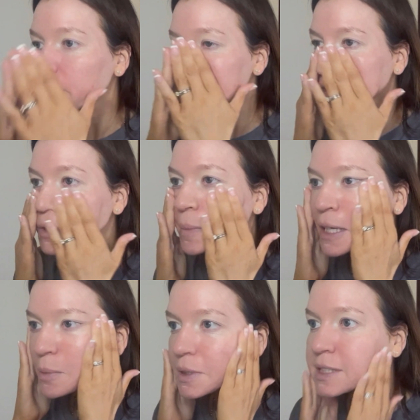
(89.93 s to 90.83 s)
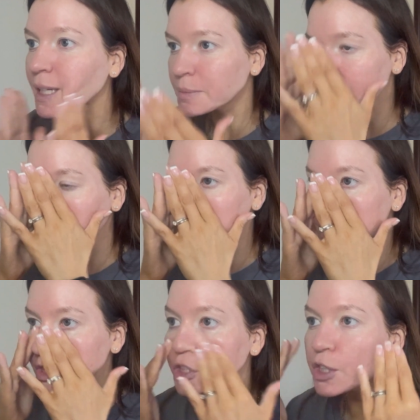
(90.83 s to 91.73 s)
do your makeup at the same time
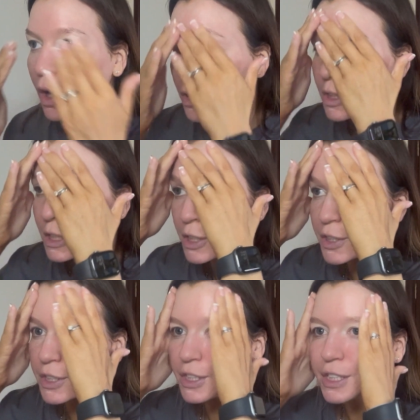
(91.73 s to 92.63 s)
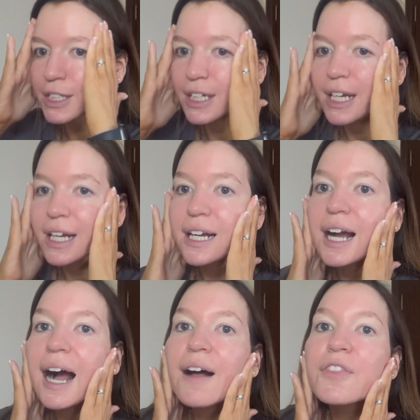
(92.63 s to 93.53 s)
because you can't look
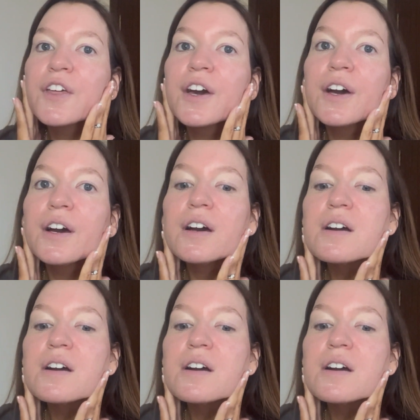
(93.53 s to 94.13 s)
at the